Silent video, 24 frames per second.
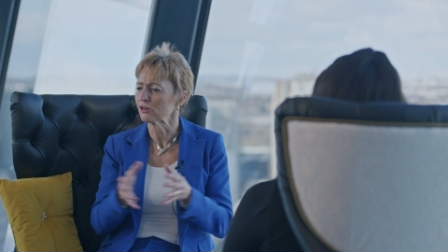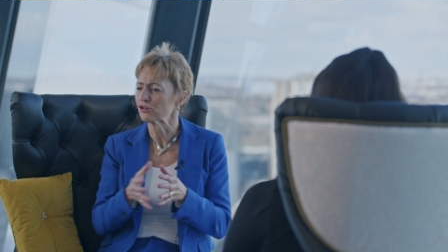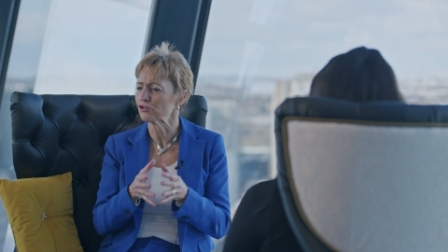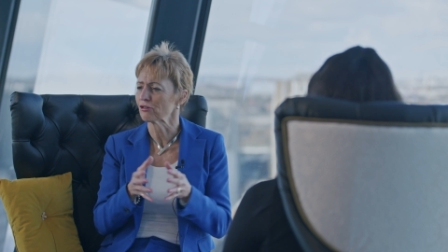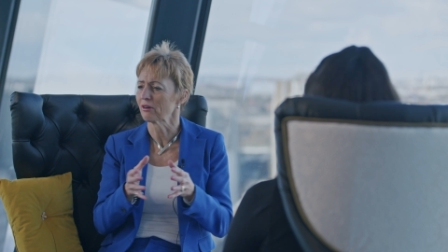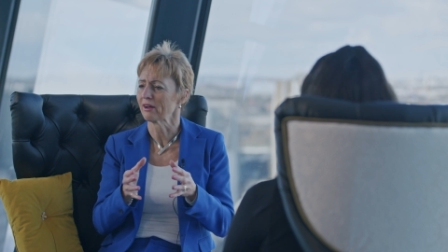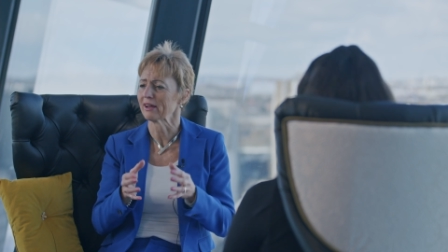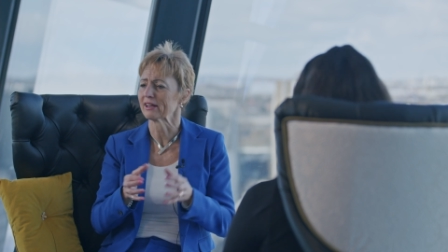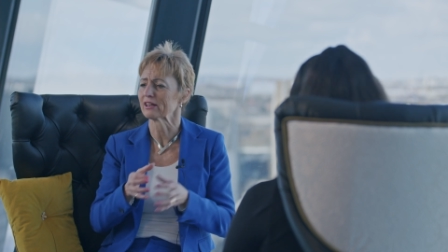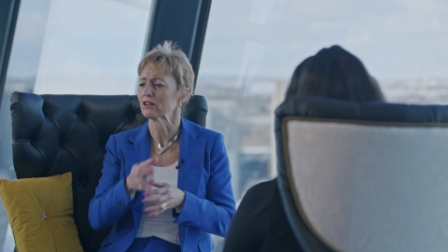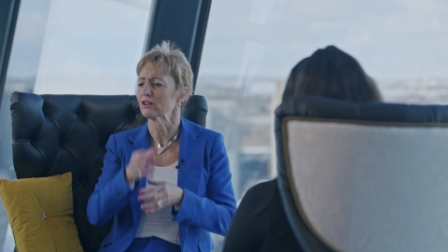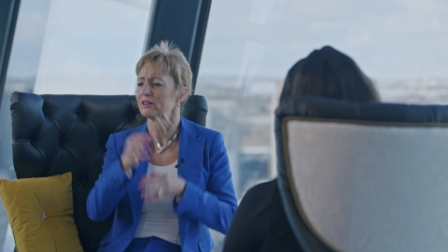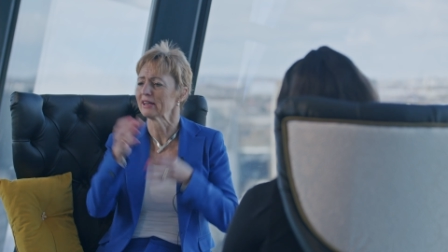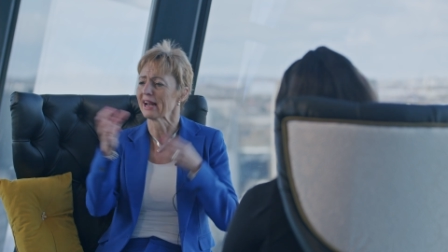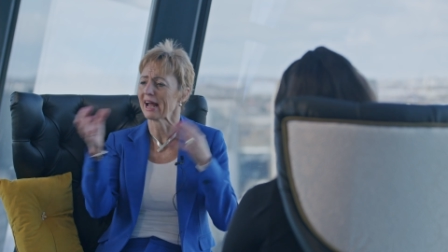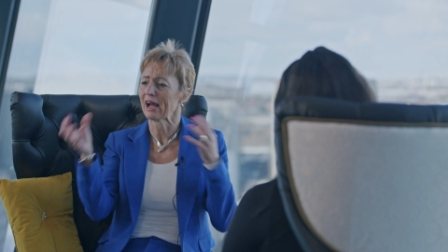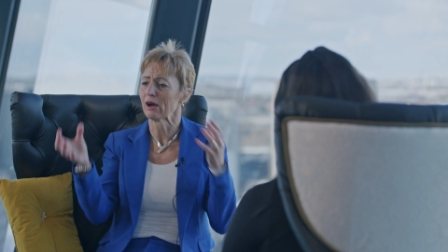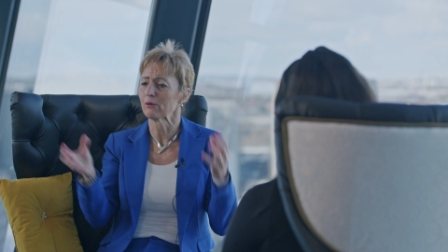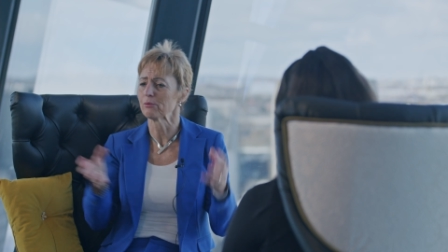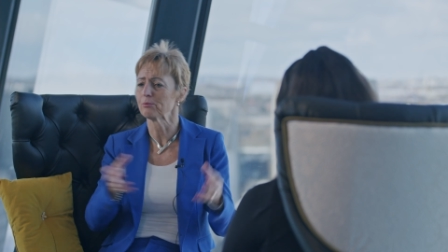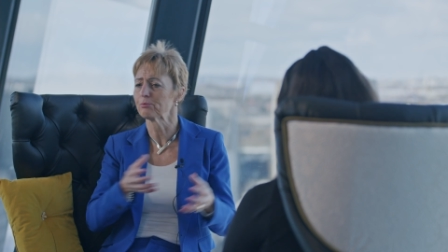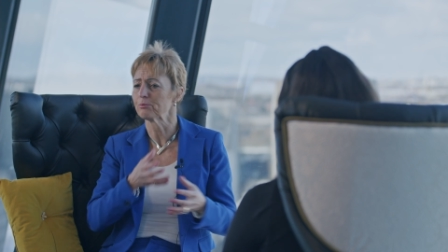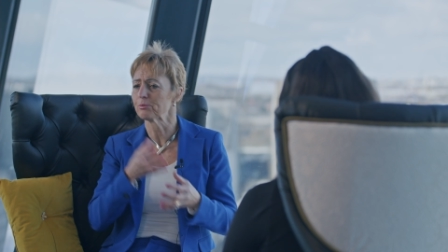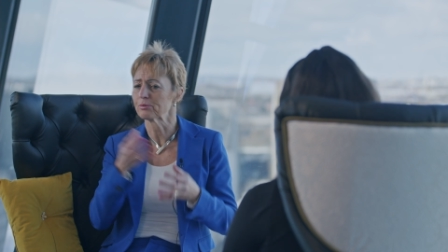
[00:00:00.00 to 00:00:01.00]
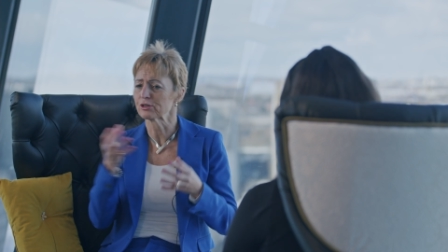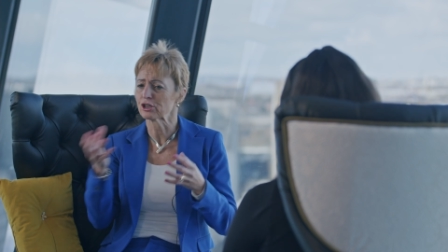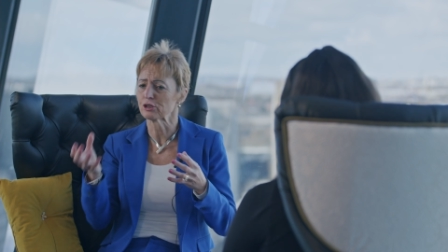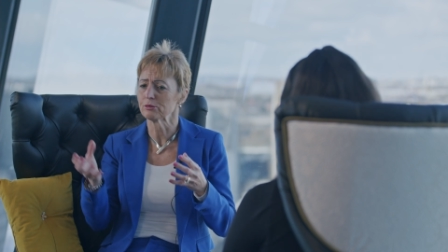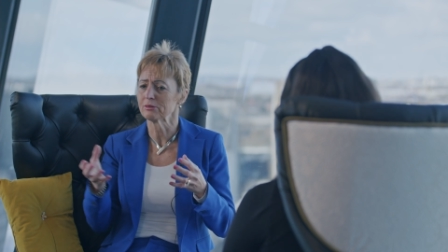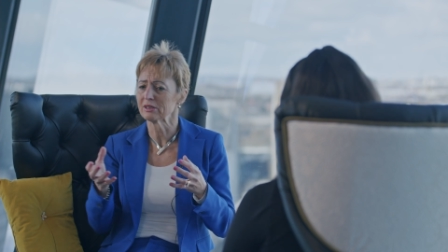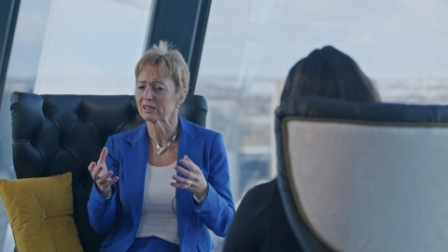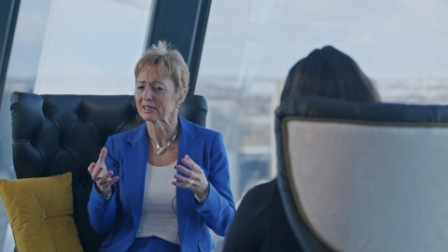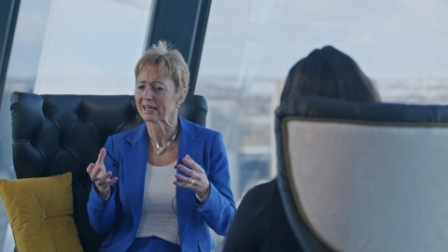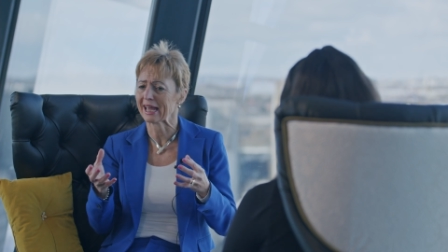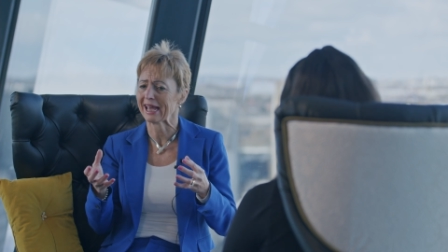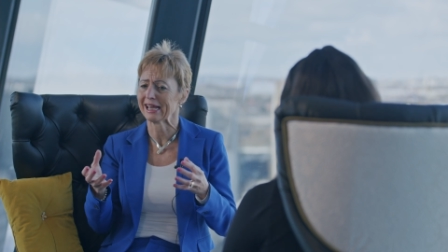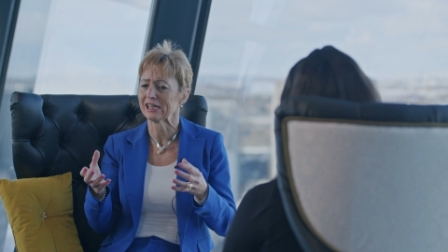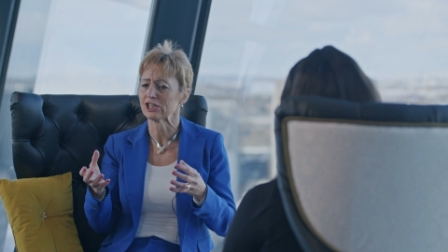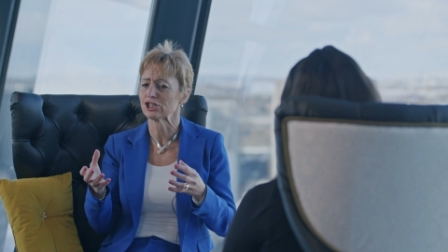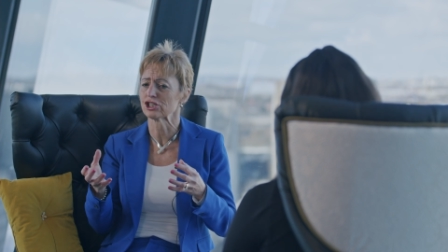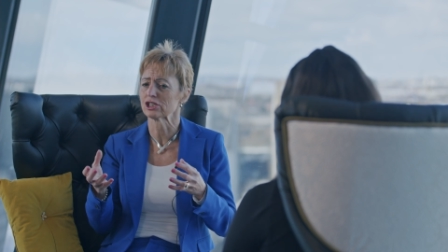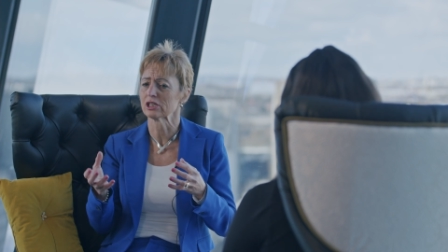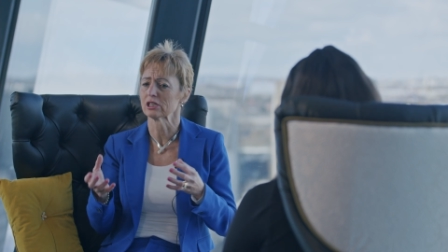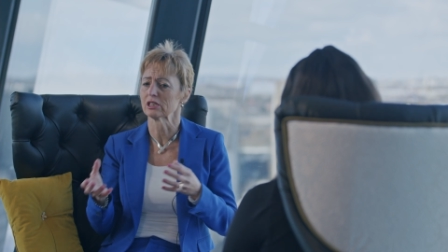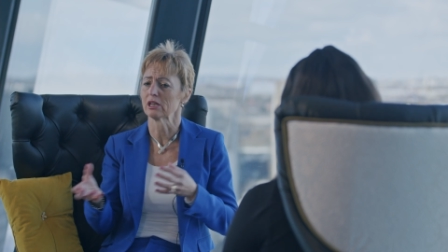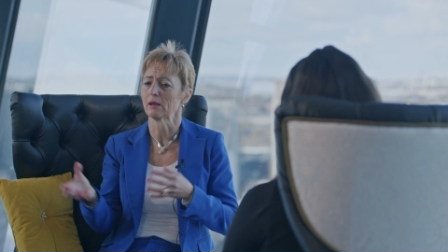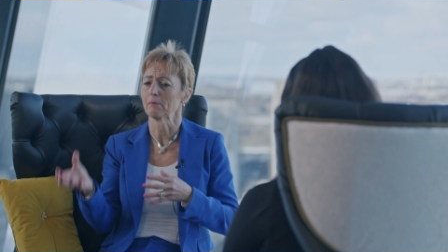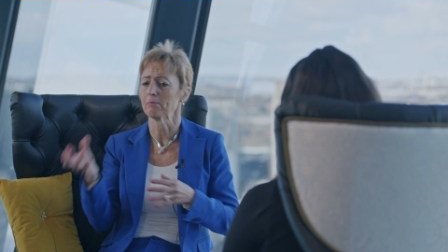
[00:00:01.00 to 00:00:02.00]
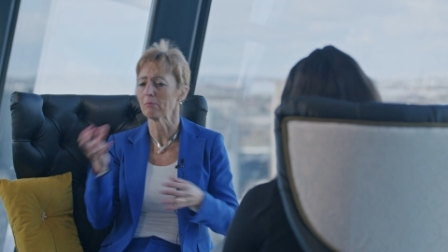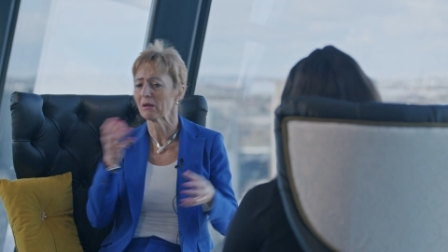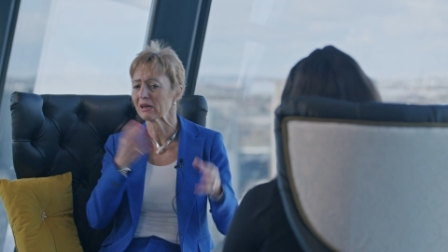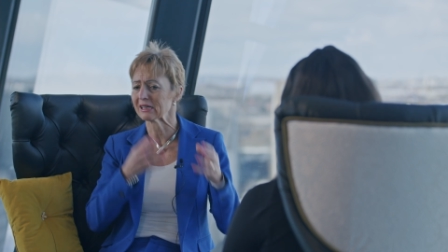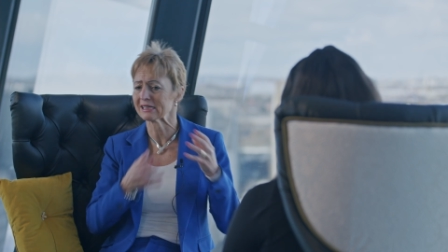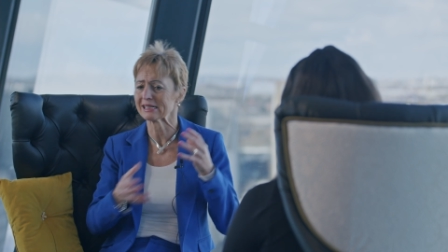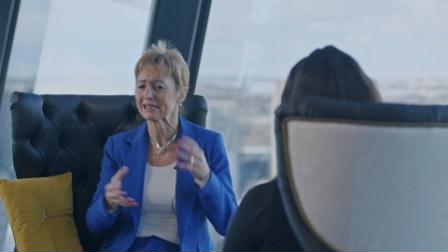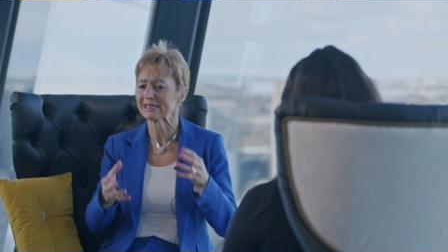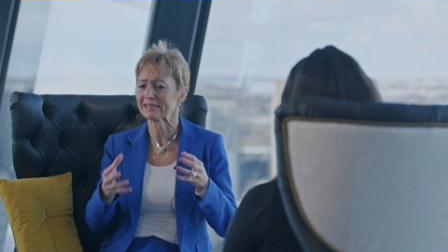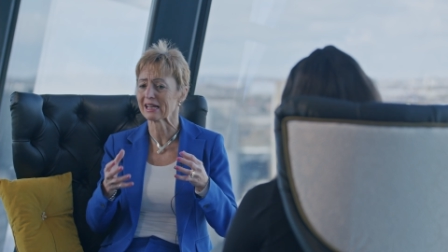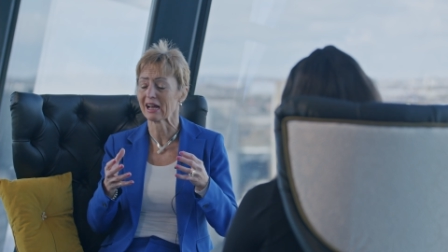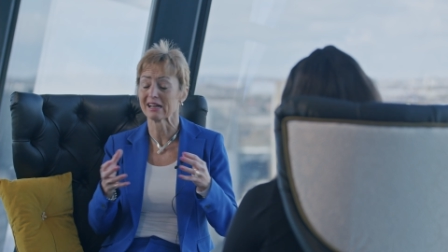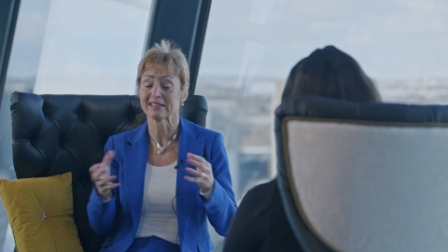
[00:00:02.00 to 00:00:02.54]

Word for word: triangle and how communication and mindset,